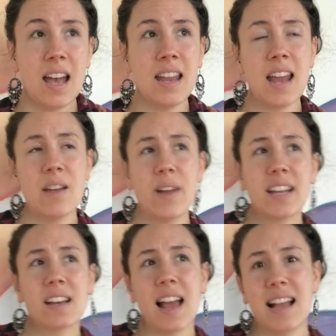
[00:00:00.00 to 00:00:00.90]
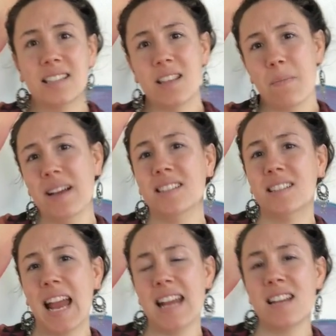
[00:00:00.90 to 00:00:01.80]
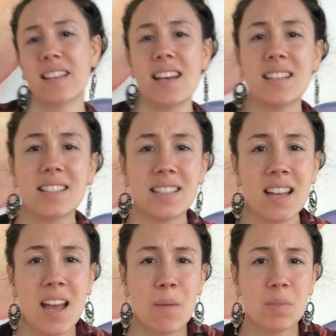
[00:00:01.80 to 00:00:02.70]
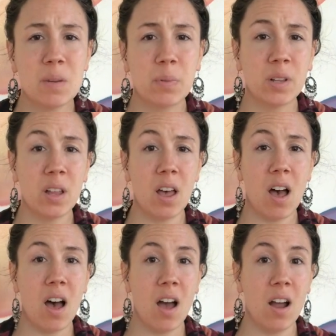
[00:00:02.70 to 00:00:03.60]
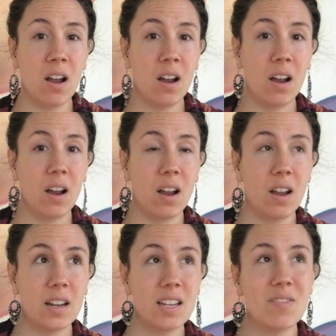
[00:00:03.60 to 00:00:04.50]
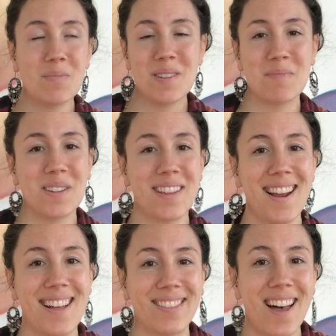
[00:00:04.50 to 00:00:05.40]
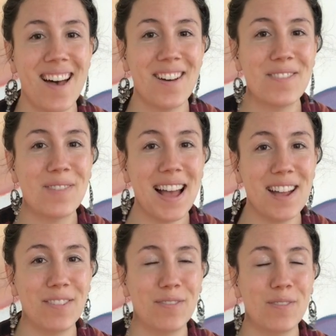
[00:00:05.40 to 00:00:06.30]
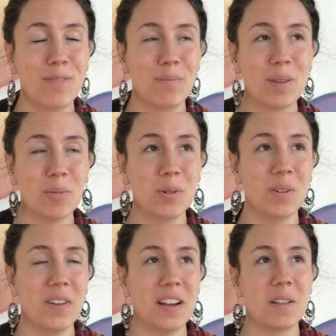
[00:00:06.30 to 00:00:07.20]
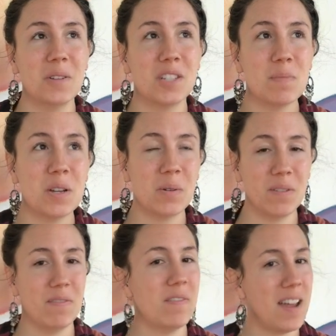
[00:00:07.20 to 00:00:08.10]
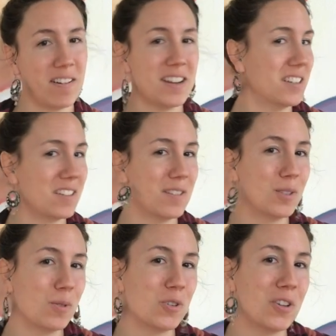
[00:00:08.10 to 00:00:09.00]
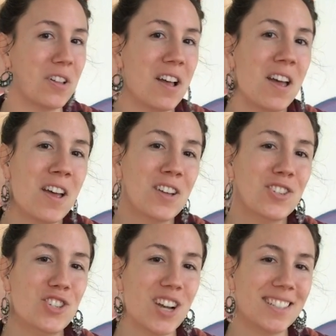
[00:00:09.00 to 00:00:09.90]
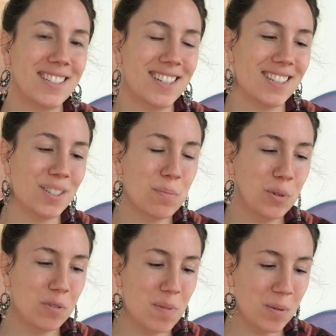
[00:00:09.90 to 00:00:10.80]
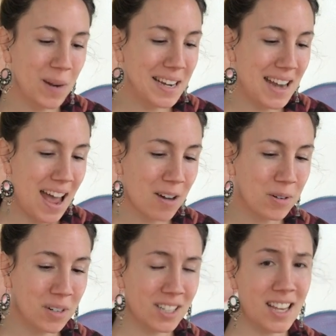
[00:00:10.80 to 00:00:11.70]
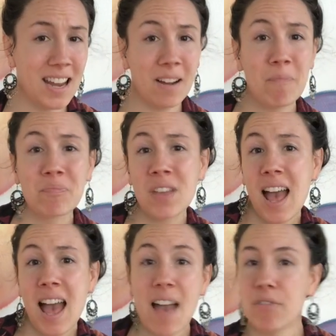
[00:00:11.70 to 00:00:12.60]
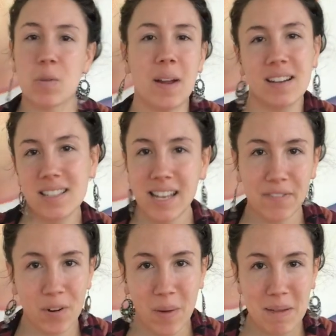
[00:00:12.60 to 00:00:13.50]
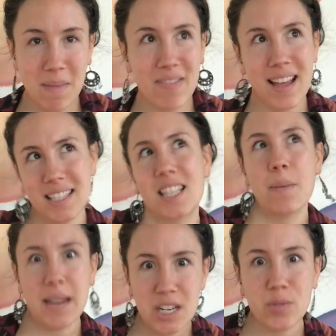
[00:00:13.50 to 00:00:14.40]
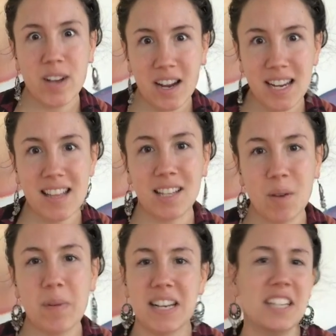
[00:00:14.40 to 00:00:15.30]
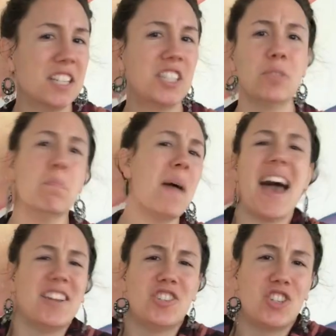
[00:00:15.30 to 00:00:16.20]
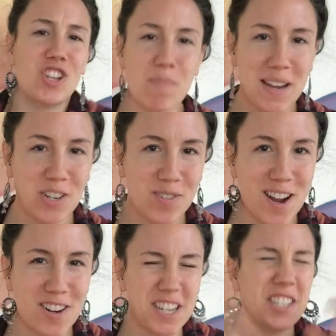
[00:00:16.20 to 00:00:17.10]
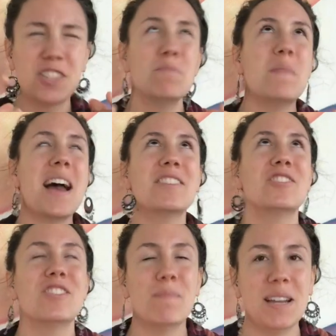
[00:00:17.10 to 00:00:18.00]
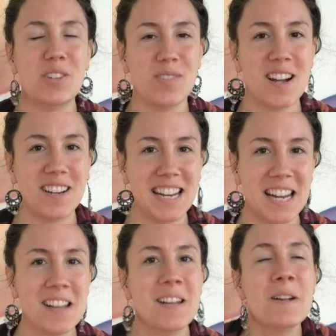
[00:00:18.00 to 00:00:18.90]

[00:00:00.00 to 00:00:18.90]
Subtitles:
And I recognize that by saying this, people are, even people that I love, I have people who are very close to me who are very into the social justice movement right now, who are saying everywhere is safe for white men. That's the patriarchy. That's why we need to smash the patriarchy, smash the patriarchy.